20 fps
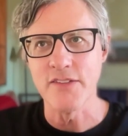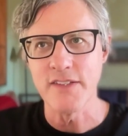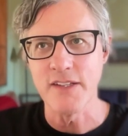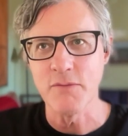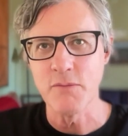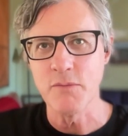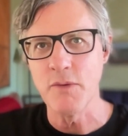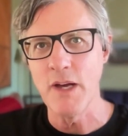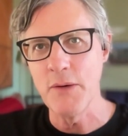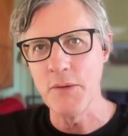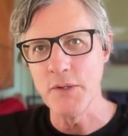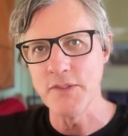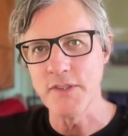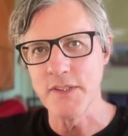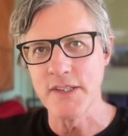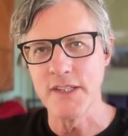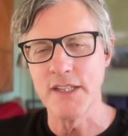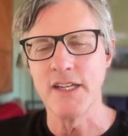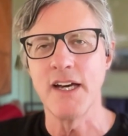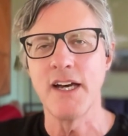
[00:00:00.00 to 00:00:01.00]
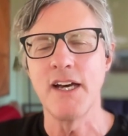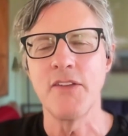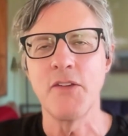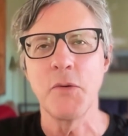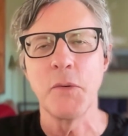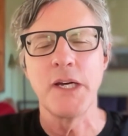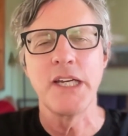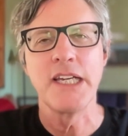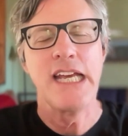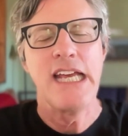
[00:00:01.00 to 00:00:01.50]
and I was in the
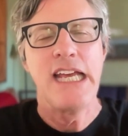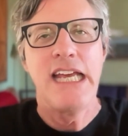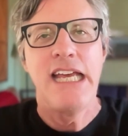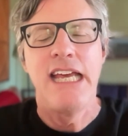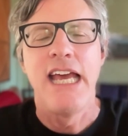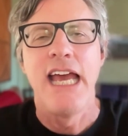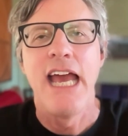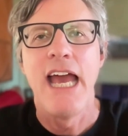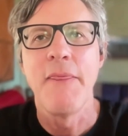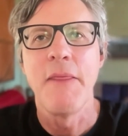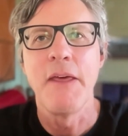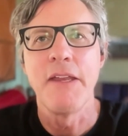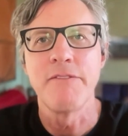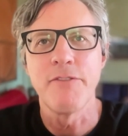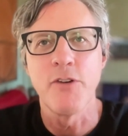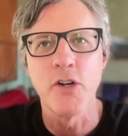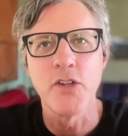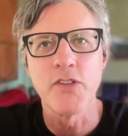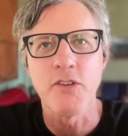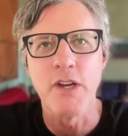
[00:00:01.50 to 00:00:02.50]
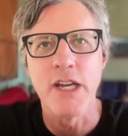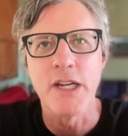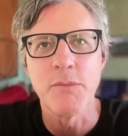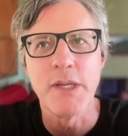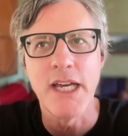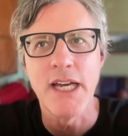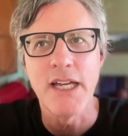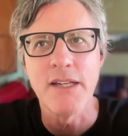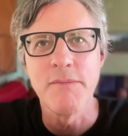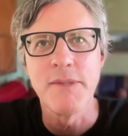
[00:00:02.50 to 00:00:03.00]
other one. And then first grade
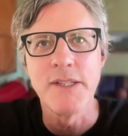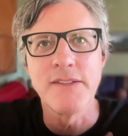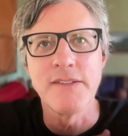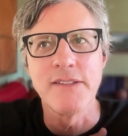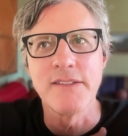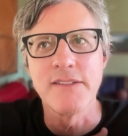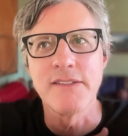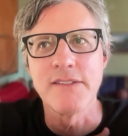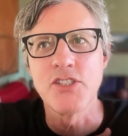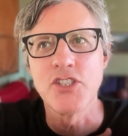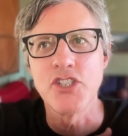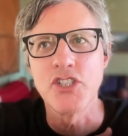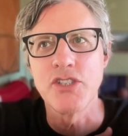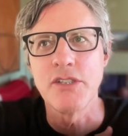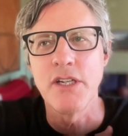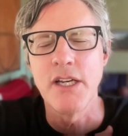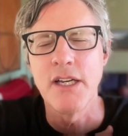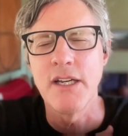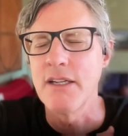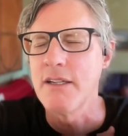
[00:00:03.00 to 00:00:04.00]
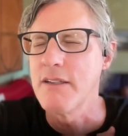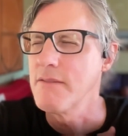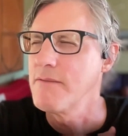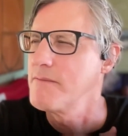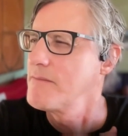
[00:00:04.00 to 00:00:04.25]
we had Mrs.